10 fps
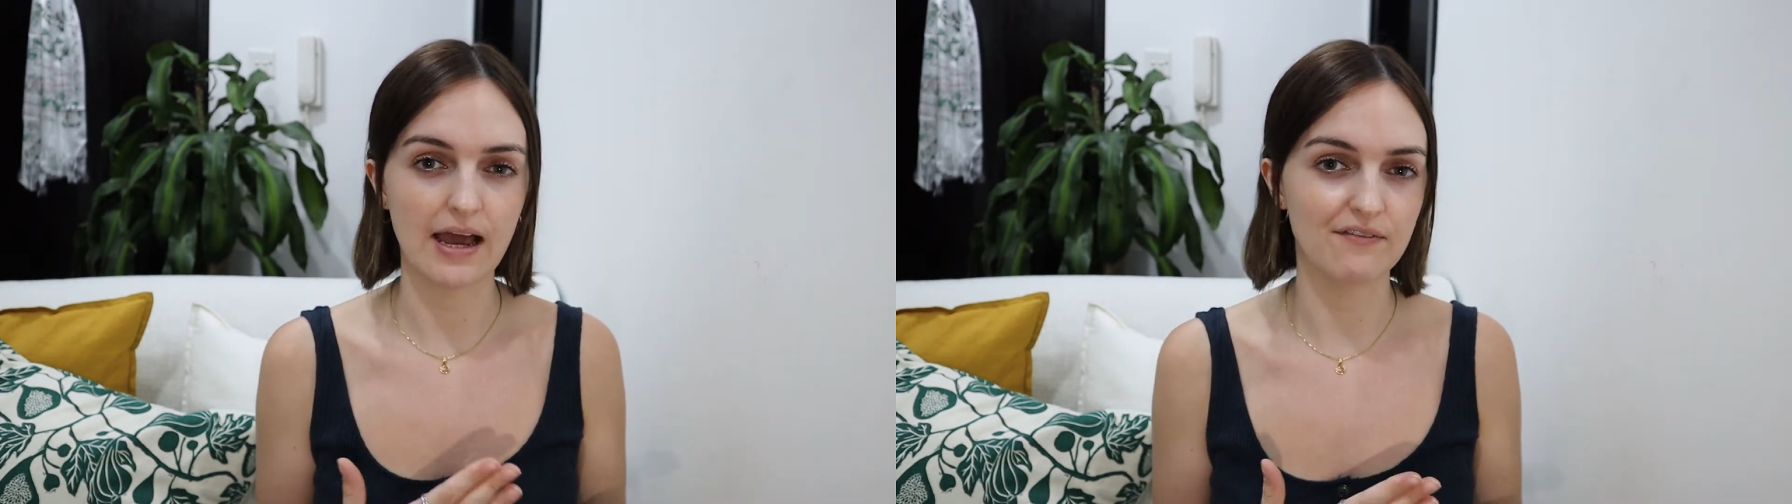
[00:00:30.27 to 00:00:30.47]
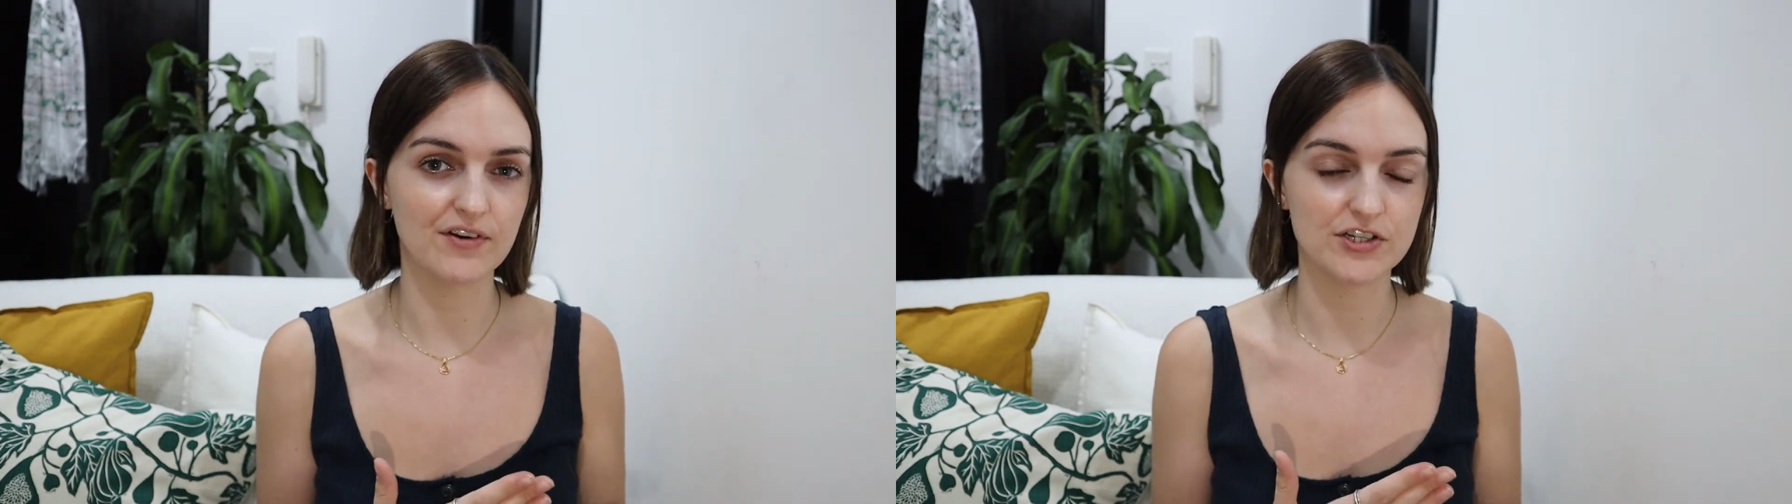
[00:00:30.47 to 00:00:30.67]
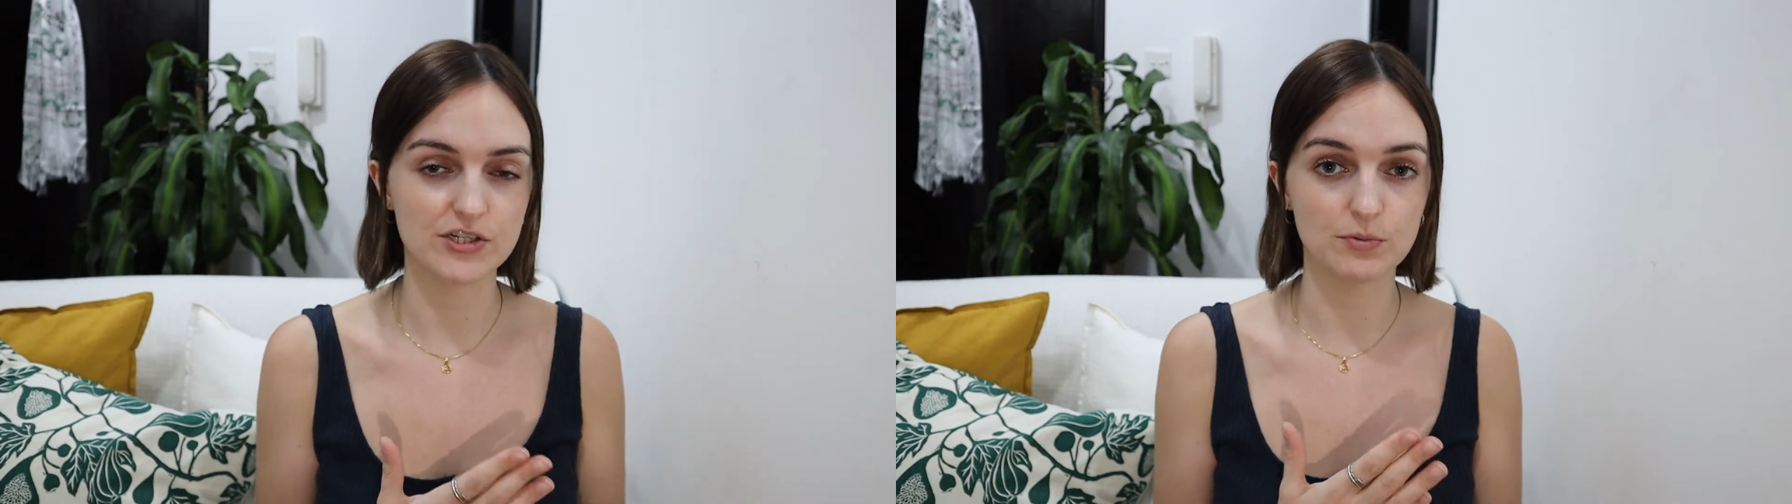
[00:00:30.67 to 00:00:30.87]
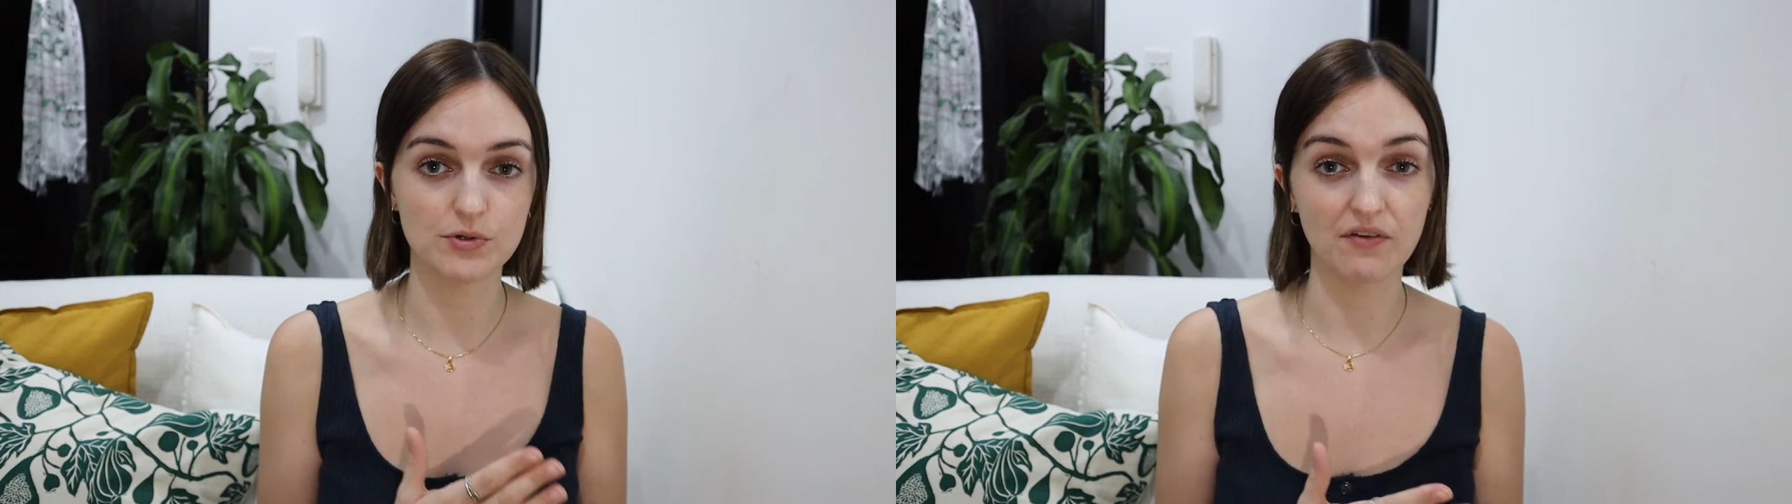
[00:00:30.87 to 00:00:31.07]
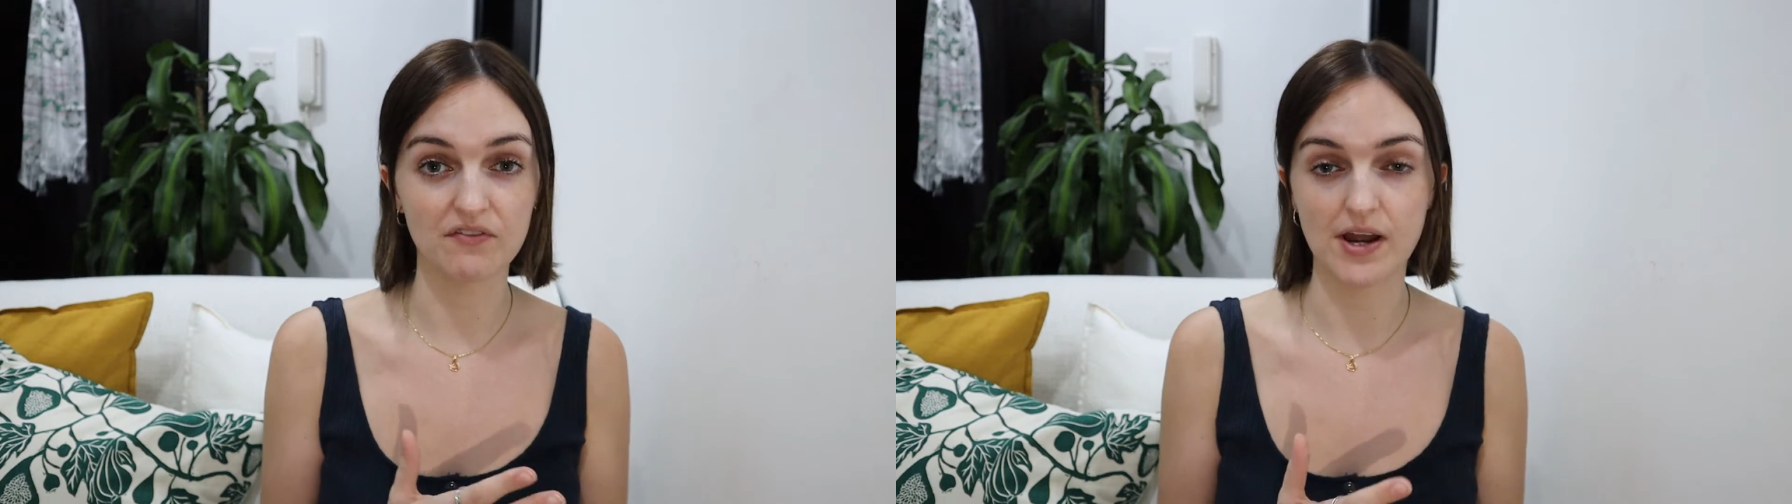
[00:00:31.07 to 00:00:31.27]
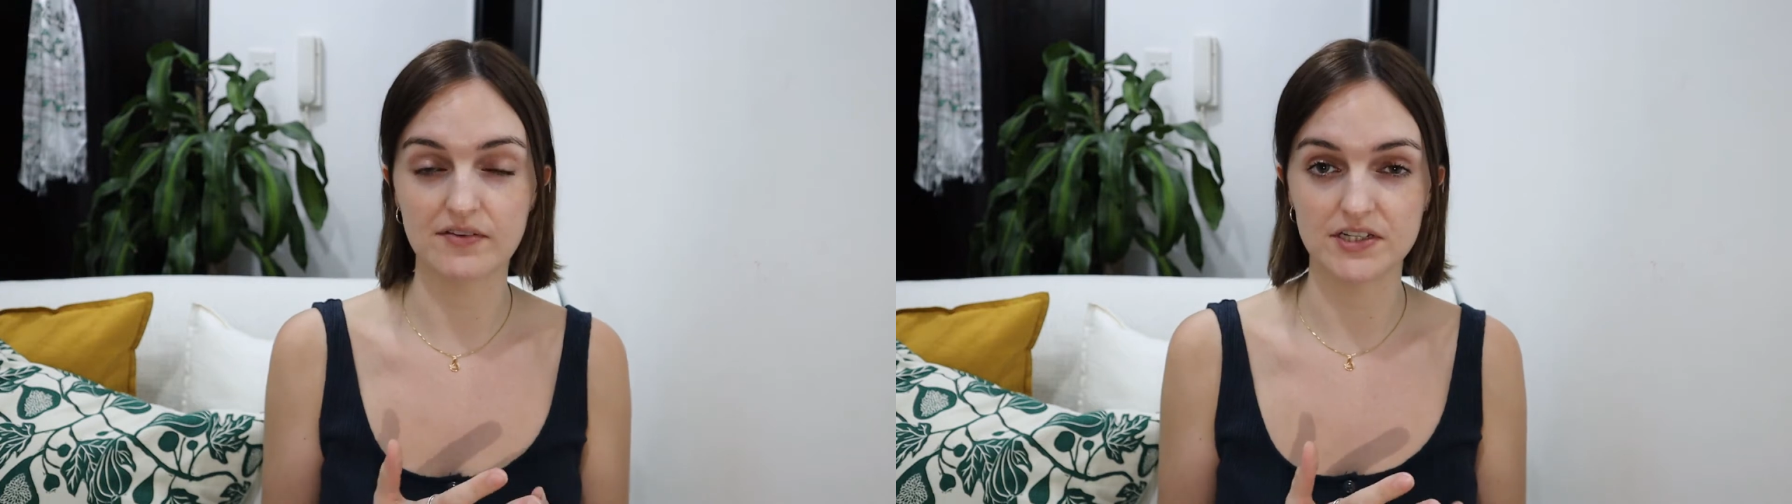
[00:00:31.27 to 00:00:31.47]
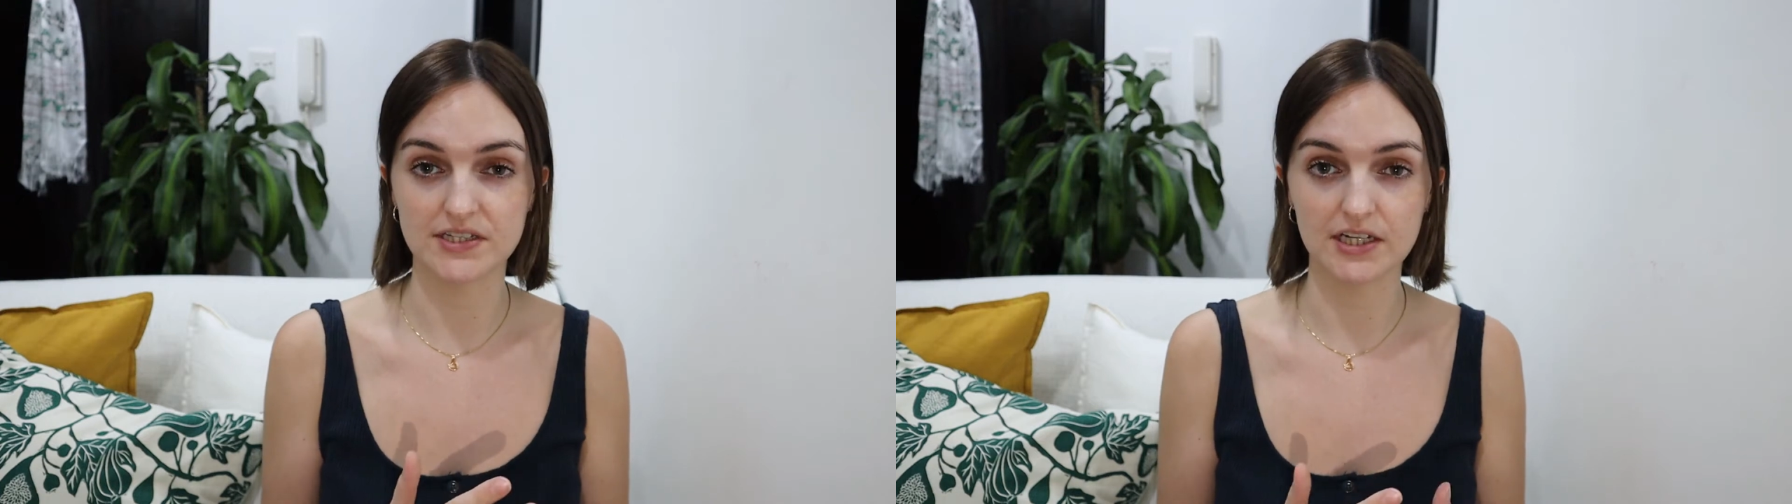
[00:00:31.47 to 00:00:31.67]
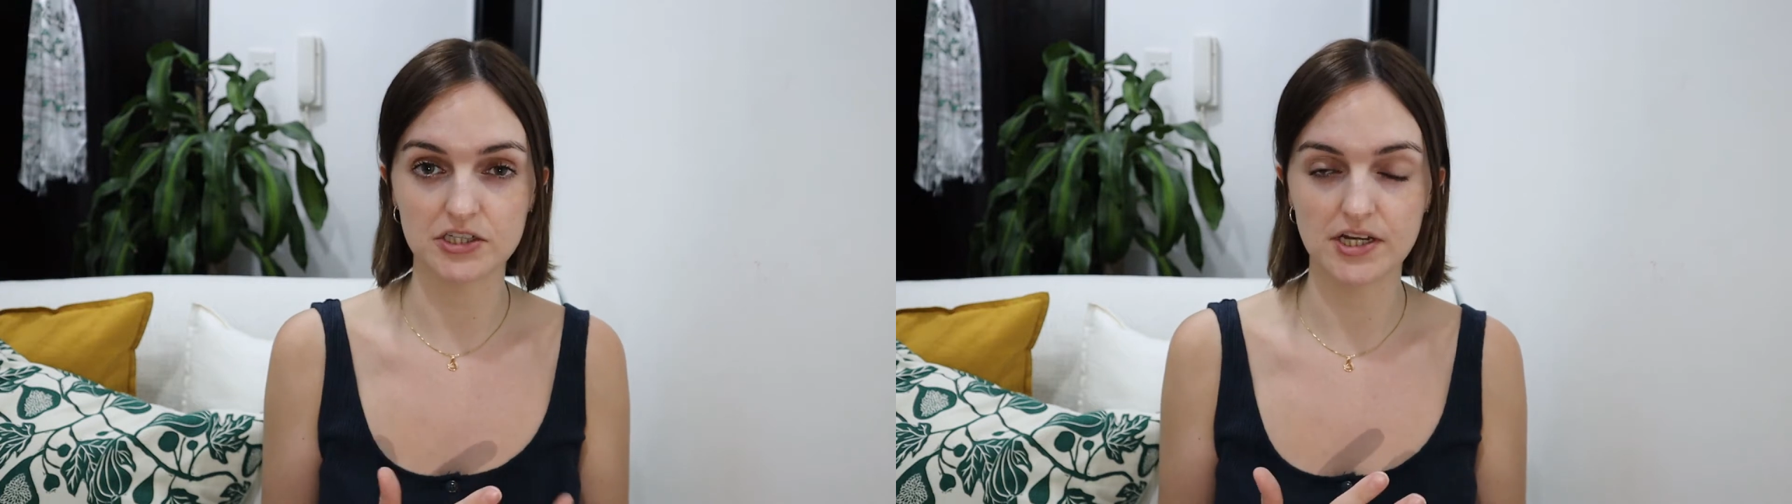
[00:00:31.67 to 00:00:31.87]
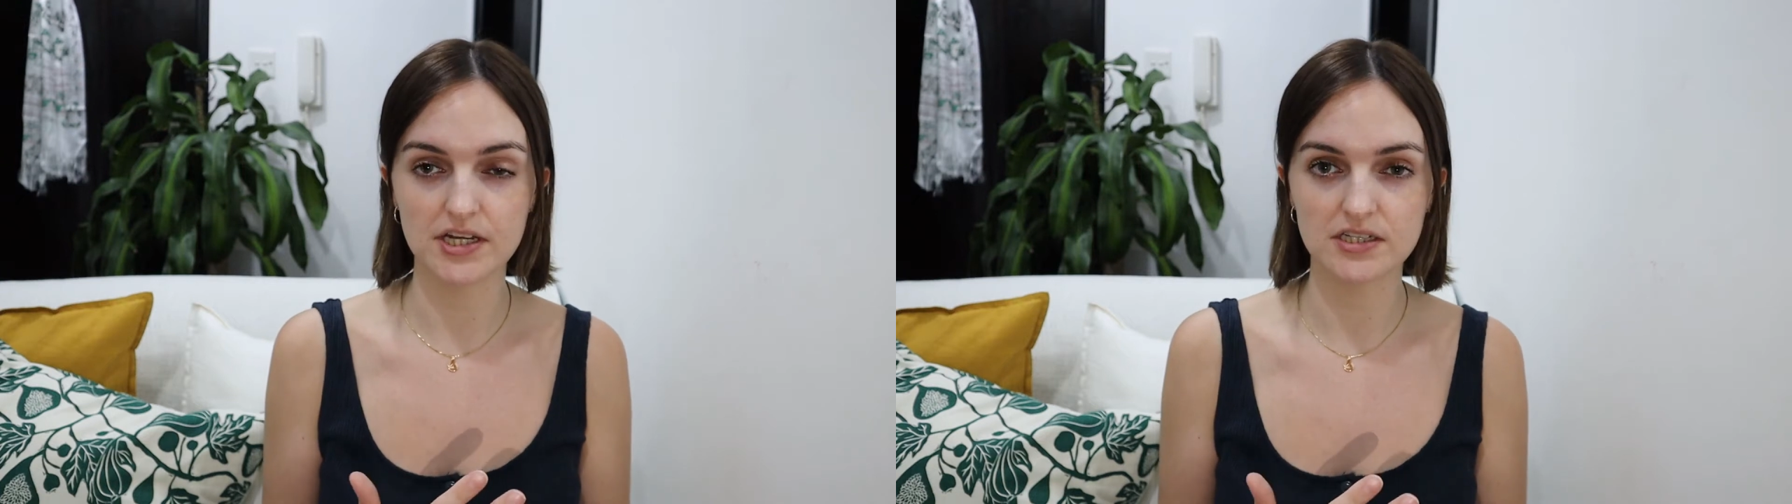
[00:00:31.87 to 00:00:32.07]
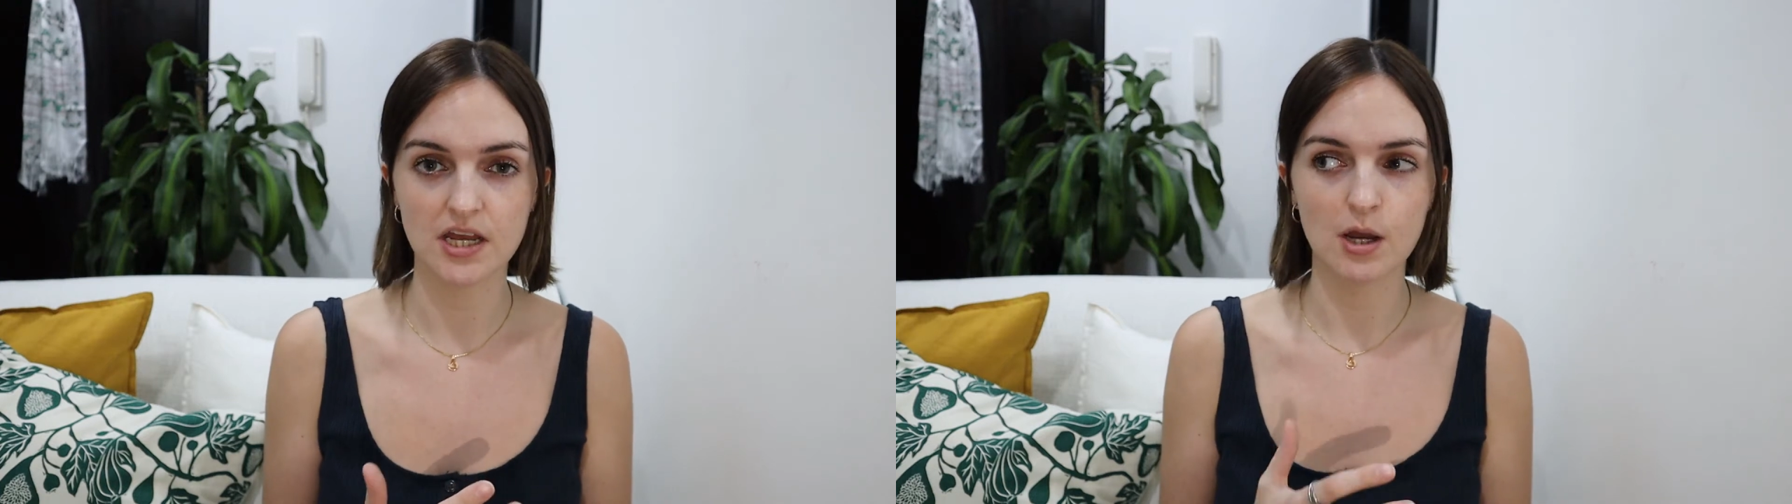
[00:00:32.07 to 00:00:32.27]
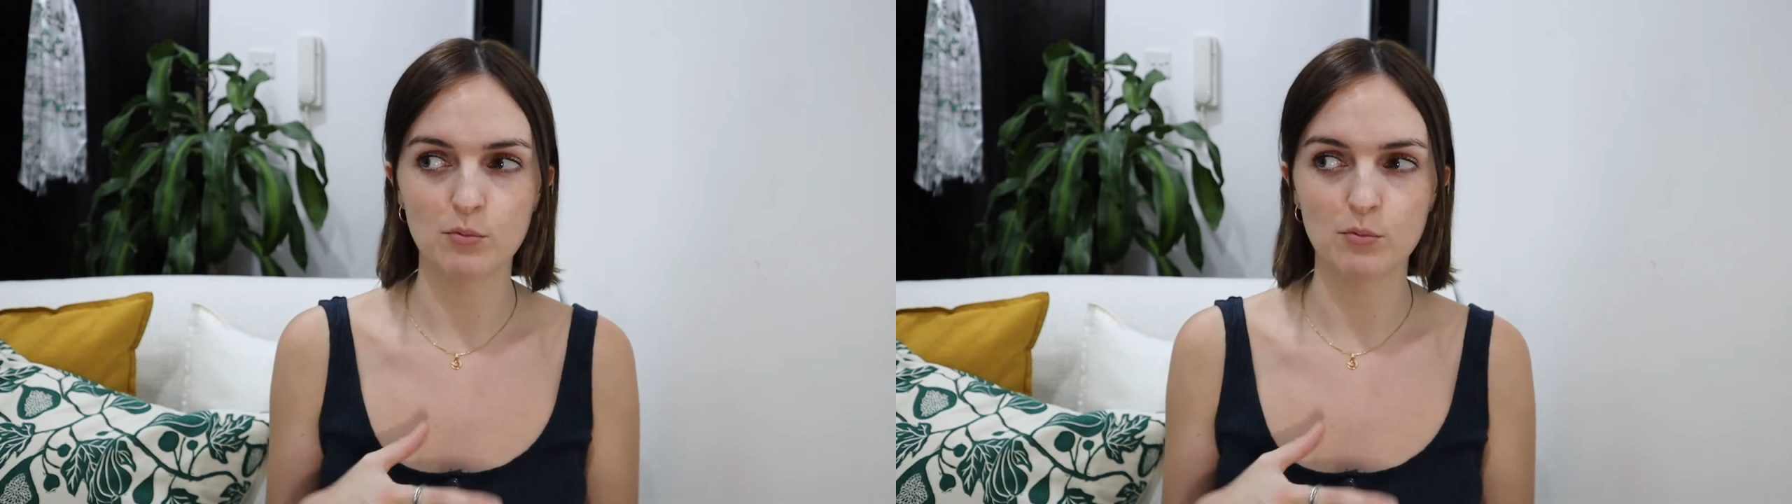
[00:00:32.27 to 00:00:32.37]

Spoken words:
average is between 5 to 6 years,